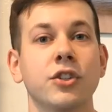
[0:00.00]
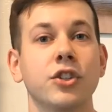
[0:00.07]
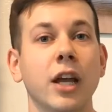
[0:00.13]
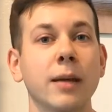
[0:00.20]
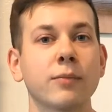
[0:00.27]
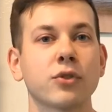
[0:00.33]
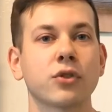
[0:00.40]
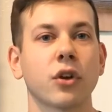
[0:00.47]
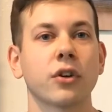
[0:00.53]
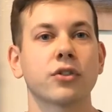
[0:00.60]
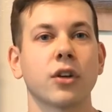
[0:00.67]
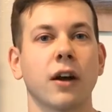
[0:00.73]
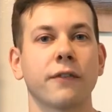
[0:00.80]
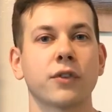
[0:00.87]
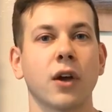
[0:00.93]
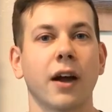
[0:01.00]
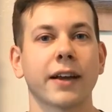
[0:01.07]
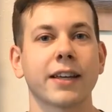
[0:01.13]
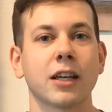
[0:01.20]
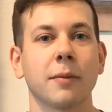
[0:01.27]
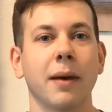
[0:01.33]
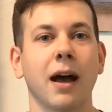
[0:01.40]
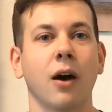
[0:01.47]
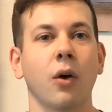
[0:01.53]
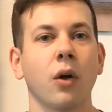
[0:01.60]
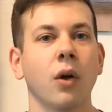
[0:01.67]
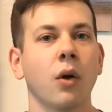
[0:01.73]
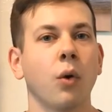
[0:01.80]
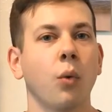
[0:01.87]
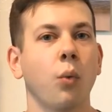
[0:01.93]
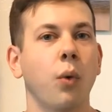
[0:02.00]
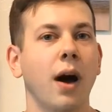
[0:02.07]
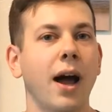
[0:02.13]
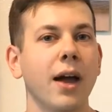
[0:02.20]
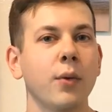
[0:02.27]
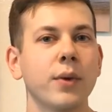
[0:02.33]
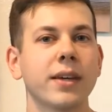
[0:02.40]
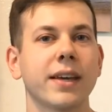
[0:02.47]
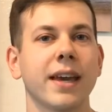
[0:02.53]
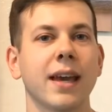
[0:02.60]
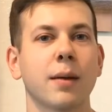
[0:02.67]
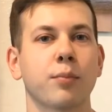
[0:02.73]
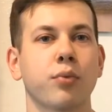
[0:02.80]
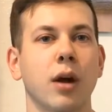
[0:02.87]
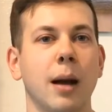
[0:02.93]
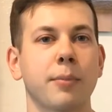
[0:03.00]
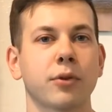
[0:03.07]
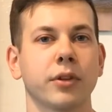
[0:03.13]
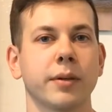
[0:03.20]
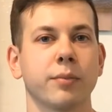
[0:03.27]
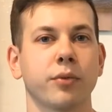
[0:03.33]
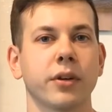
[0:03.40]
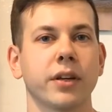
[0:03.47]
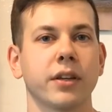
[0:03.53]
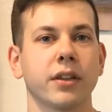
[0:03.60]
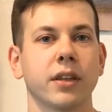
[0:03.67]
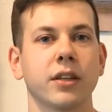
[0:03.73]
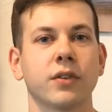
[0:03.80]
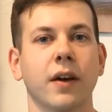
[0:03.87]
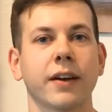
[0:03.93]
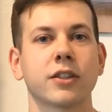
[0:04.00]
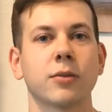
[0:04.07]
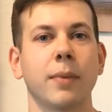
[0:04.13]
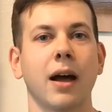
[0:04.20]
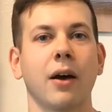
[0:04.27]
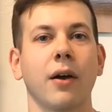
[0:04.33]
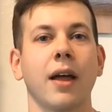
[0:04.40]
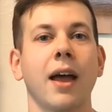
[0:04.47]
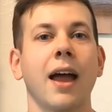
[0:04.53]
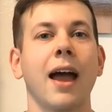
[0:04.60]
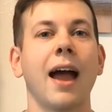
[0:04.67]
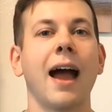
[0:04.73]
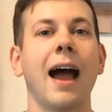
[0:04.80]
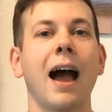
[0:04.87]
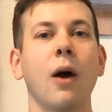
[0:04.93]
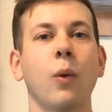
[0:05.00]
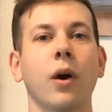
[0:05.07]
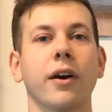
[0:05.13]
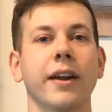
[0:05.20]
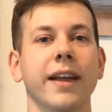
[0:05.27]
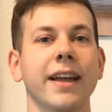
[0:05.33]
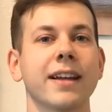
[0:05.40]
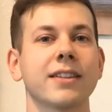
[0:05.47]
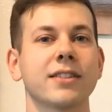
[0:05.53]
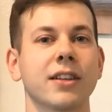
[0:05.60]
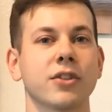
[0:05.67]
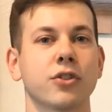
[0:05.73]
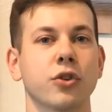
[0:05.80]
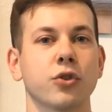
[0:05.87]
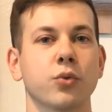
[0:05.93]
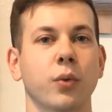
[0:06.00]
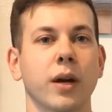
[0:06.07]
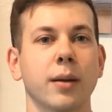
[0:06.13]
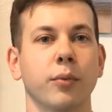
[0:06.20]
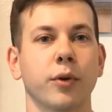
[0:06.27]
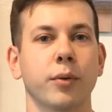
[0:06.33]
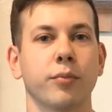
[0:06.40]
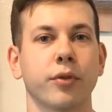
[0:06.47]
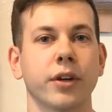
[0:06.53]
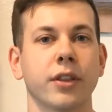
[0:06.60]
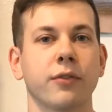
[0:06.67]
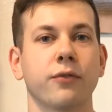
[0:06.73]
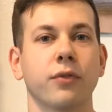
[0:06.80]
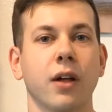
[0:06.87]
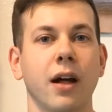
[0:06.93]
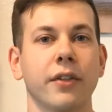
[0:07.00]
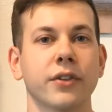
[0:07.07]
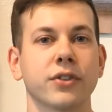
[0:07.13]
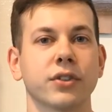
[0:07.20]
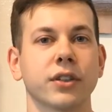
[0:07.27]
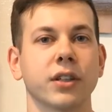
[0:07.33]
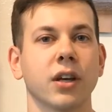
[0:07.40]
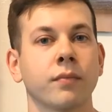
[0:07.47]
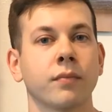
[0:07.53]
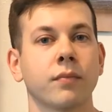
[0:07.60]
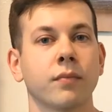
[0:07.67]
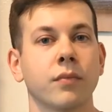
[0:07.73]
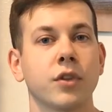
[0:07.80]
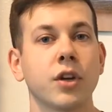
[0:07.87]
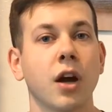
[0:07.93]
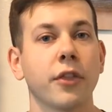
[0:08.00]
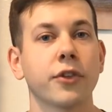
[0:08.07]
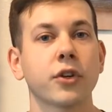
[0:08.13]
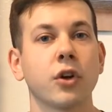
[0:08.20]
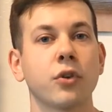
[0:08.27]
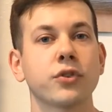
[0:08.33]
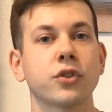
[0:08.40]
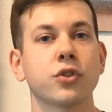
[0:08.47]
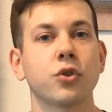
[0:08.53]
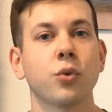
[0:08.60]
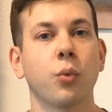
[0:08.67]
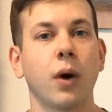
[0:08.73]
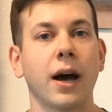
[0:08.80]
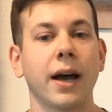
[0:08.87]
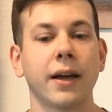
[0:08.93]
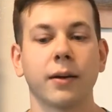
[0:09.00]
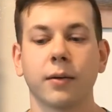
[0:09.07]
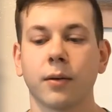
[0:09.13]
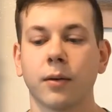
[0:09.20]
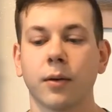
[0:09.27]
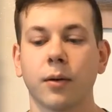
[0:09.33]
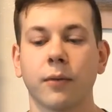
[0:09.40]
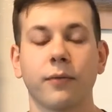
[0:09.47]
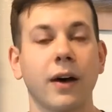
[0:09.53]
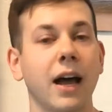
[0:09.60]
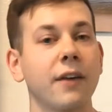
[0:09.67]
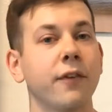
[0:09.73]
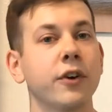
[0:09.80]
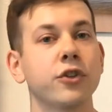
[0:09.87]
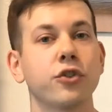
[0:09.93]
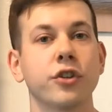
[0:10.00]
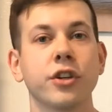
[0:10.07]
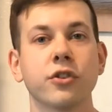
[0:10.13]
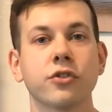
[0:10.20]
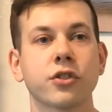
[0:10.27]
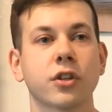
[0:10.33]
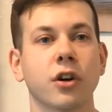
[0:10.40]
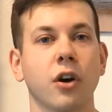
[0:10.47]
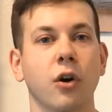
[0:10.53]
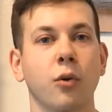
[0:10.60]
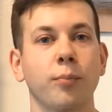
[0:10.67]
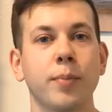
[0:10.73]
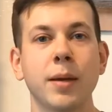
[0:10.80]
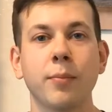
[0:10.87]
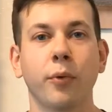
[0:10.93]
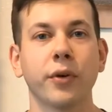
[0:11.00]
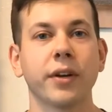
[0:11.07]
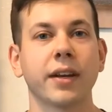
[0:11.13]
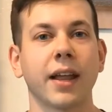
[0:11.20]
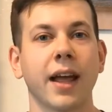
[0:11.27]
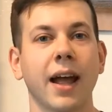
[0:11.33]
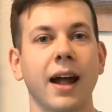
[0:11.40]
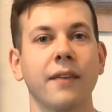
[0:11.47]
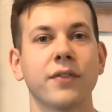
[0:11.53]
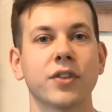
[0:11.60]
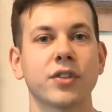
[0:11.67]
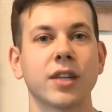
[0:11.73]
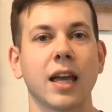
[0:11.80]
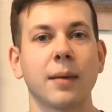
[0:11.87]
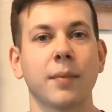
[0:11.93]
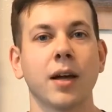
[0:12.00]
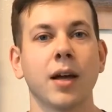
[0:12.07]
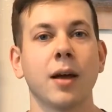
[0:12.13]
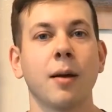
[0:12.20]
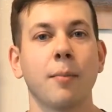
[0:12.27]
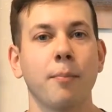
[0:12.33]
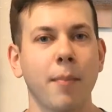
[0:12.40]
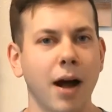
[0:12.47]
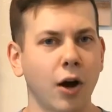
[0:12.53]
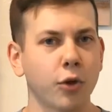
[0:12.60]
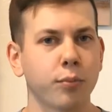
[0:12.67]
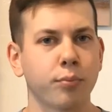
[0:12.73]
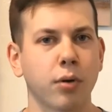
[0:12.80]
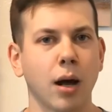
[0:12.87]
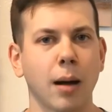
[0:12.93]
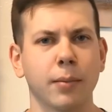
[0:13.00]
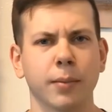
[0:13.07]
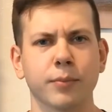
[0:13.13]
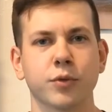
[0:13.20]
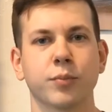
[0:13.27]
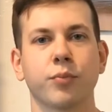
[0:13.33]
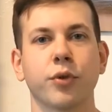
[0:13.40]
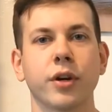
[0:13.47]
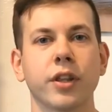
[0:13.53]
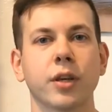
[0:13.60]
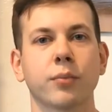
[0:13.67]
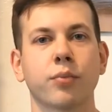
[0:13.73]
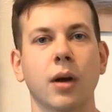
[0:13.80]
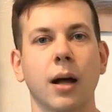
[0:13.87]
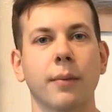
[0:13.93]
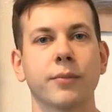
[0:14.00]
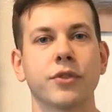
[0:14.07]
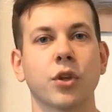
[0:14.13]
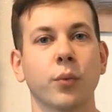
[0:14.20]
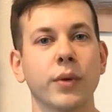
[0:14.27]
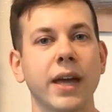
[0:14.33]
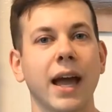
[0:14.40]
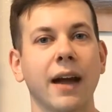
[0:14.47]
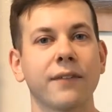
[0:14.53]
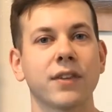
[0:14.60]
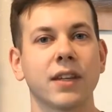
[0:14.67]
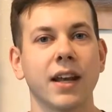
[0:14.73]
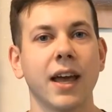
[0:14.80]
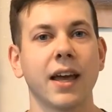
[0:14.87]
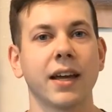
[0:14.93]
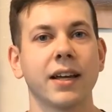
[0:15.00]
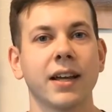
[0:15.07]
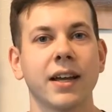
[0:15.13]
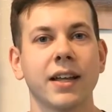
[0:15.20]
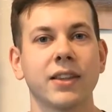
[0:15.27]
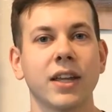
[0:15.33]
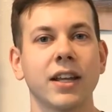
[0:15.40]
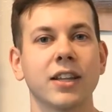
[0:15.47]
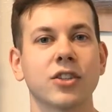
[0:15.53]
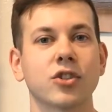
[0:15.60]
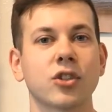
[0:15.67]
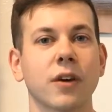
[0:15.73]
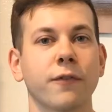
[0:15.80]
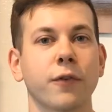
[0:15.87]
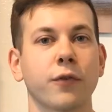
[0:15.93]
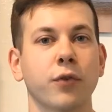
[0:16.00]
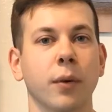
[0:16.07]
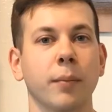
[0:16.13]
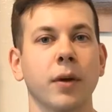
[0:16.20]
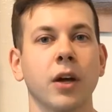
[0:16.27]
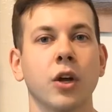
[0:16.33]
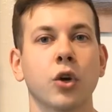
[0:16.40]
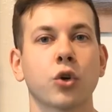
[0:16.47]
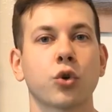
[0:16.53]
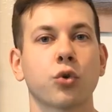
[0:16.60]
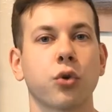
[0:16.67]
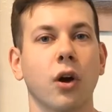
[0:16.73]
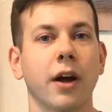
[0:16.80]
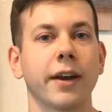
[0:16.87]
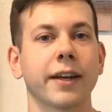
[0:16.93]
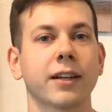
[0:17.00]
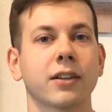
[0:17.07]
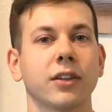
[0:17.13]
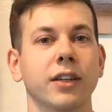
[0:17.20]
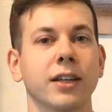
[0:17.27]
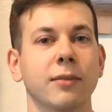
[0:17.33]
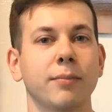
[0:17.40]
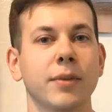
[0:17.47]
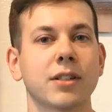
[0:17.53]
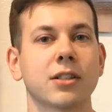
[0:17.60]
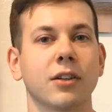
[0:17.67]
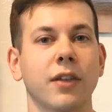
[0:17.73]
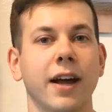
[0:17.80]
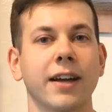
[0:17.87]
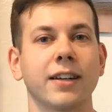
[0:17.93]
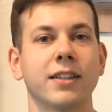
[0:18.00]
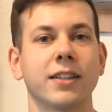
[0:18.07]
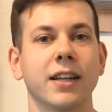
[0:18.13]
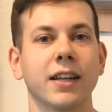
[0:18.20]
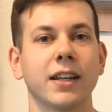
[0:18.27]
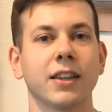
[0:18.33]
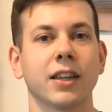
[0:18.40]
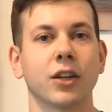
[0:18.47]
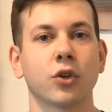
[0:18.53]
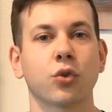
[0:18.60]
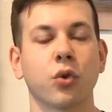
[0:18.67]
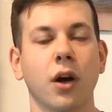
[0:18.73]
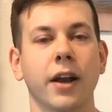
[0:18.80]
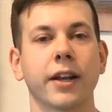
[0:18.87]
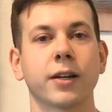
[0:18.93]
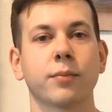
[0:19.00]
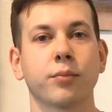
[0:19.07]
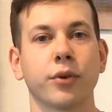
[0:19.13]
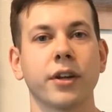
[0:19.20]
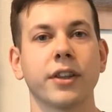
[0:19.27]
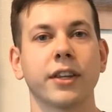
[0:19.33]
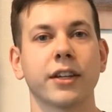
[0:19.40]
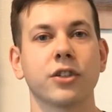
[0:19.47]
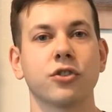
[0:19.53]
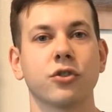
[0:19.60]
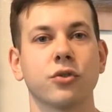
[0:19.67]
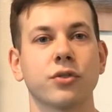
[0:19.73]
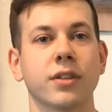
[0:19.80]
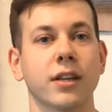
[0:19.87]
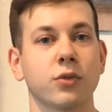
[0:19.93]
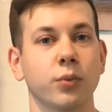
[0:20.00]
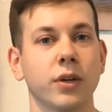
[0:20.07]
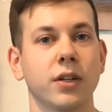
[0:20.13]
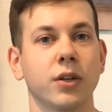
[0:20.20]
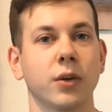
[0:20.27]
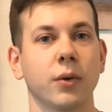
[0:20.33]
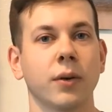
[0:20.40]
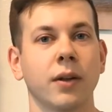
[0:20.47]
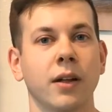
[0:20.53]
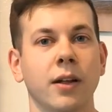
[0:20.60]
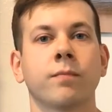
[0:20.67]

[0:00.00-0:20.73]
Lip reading: James starts off talking about why we can't properly breathe. He talks about how our ancestors were able to breathe flawlessly. The author goes into why 500 years ago, people didn't have the same mouth problems, breathing problems that we have today. They didn't suffer from chronically misaligned teeth and chronic breathing issues as we do.